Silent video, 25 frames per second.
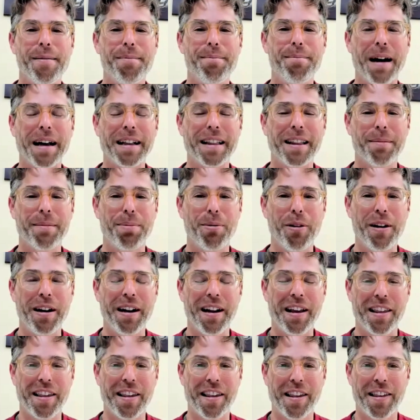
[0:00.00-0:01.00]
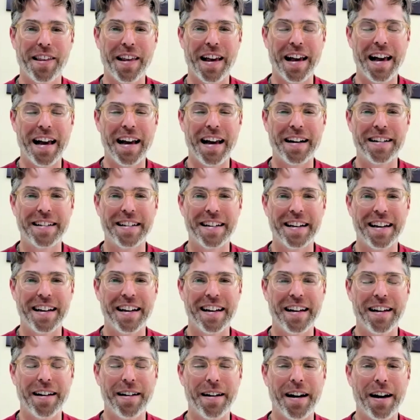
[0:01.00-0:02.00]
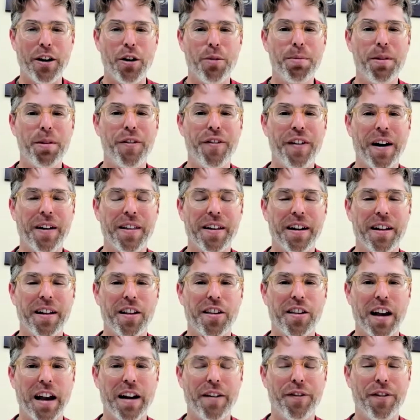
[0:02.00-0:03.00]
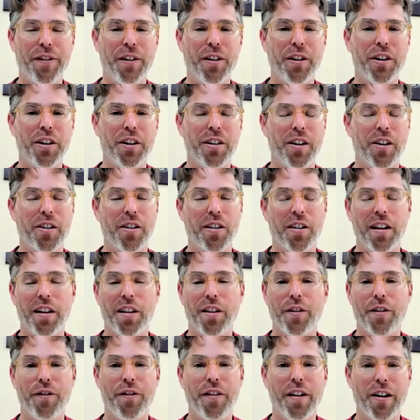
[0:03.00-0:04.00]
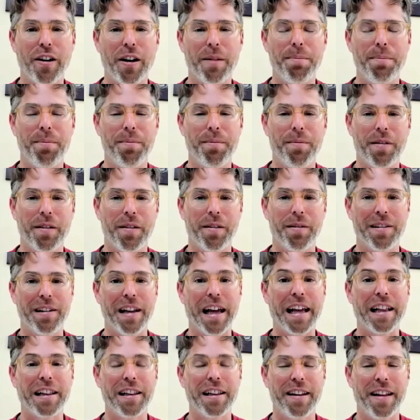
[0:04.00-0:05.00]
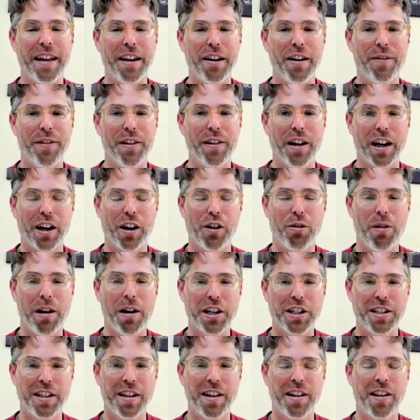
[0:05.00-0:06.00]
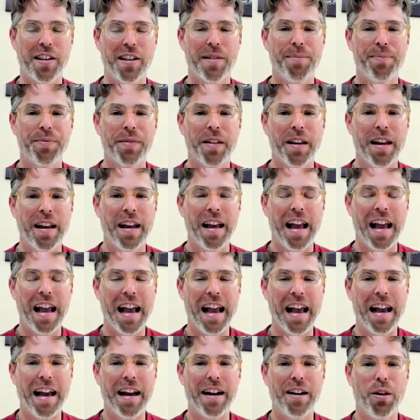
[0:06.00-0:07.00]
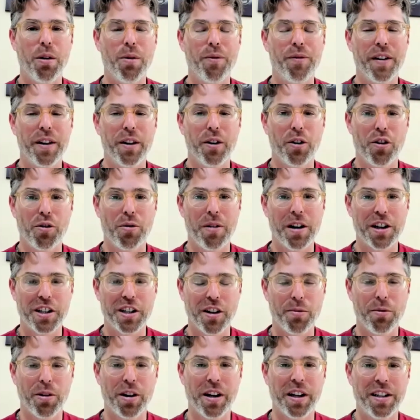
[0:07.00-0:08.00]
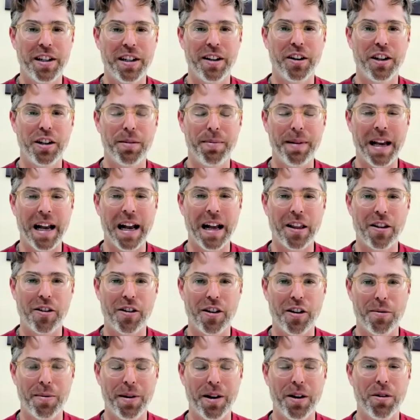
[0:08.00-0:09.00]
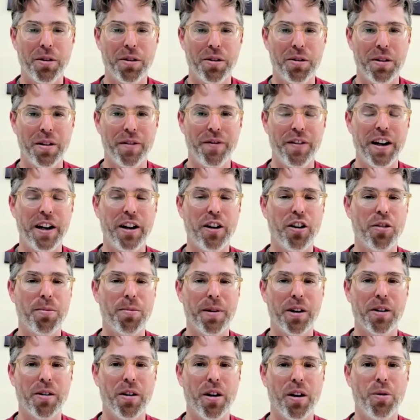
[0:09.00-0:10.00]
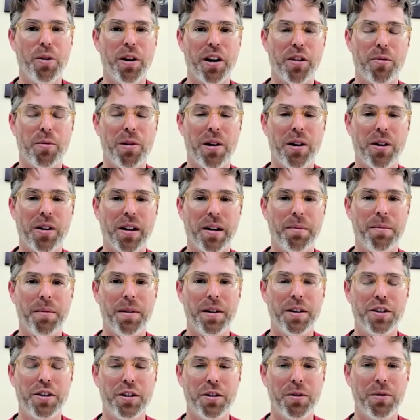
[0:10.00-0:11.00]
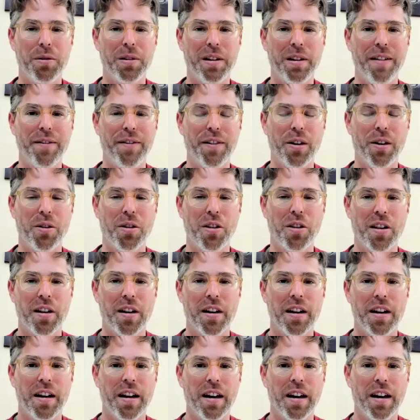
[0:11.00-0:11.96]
But the point is that I hope you found it insightful. It's very likely that you have a lot of questions, and hopefully those questions will continue to be answered as we go through the videos, but you're always welcome to leave those